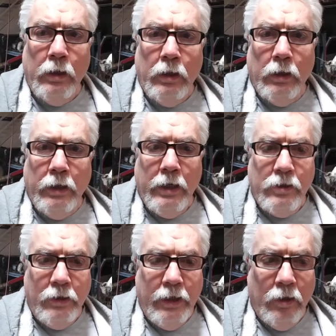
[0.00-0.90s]

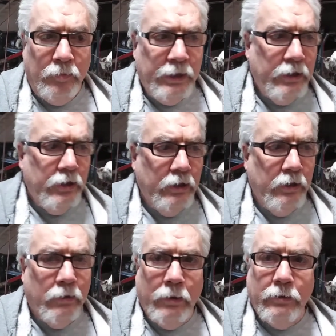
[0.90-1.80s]
Occasionally help teaching the
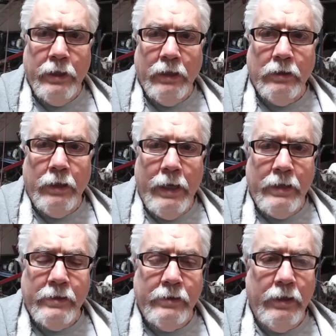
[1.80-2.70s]
auto tech
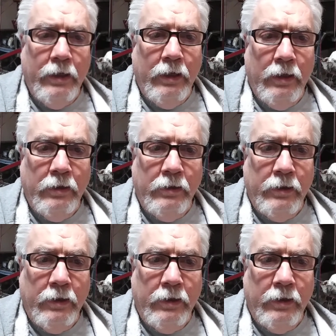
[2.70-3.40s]
class and